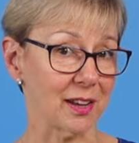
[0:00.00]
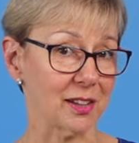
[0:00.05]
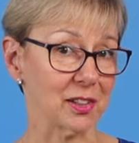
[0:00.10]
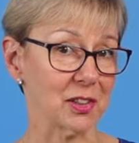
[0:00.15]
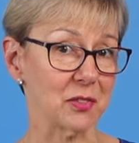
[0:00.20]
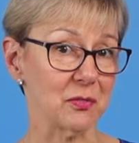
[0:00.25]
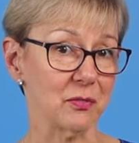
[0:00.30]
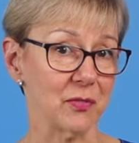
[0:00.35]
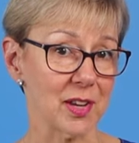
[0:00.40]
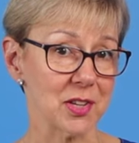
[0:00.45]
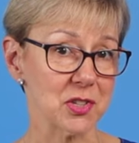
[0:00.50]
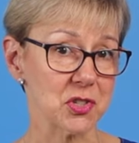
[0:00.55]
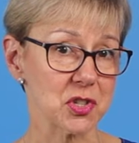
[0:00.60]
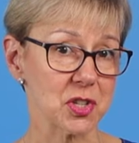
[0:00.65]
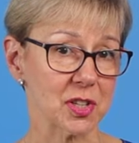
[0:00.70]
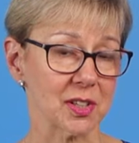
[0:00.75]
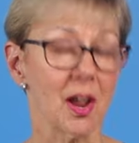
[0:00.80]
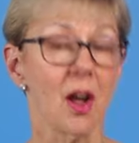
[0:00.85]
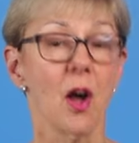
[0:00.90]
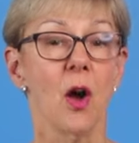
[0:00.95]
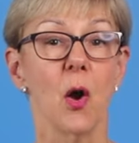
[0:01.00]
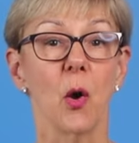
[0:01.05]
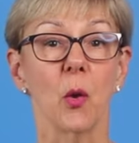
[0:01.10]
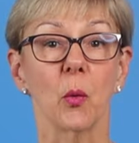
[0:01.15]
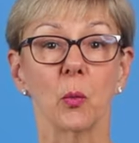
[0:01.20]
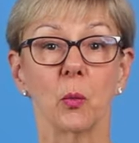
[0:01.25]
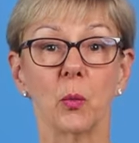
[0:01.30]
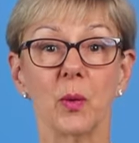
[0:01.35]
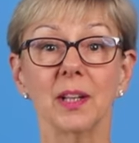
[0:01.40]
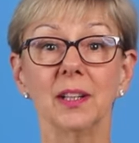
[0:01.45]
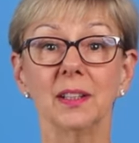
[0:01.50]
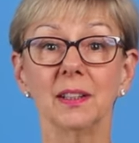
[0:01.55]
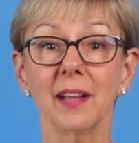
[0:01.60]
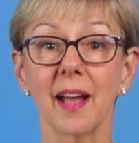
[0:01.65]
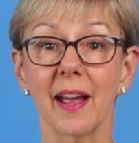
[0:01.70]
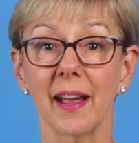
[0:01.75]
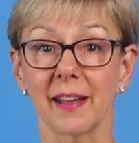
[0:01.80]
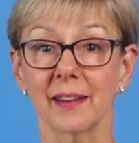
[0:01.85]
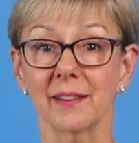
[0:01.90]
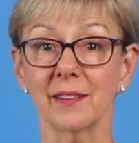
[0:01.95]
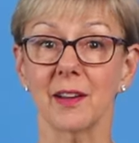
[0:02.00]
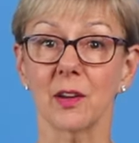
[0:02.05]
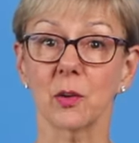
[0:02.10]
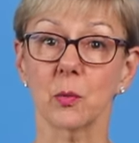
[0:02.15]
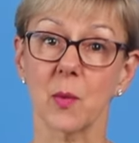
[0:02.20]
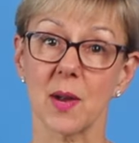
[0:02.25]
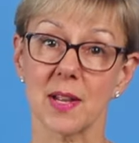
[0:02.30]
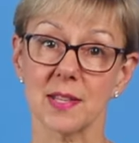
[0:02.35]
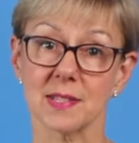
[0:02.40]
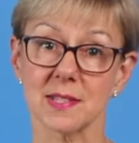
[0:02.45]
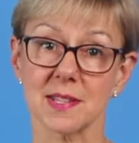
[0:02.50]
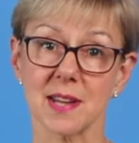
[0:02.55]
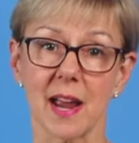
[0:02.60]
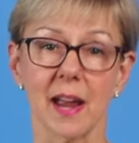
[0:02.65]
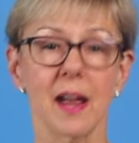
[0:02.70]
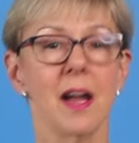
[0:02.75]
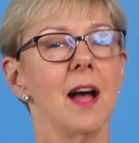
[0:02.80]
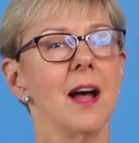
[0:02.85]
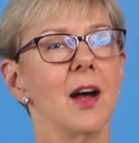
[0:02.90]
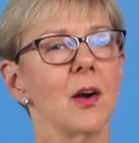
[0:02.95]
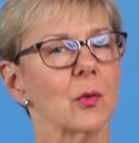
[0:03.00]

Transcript: unconvention will end on Wednesday.